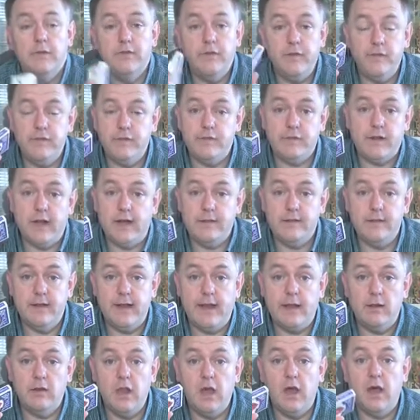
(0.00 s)
This started
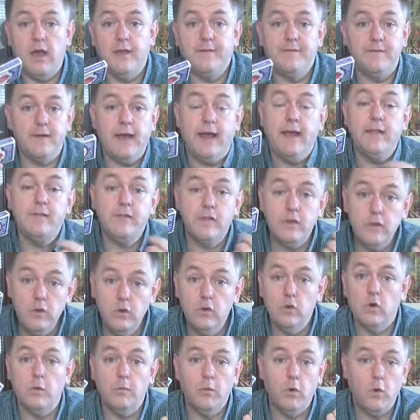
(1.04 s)
out life as a
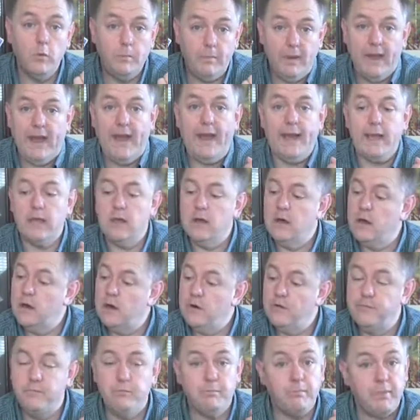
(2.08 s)
normal pack
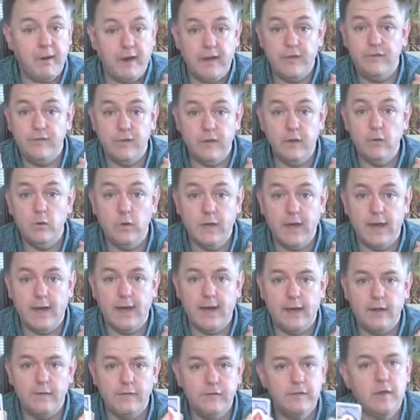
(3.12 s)
of bicycle
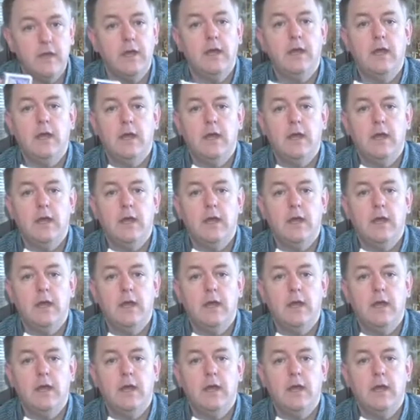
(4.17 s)
cards.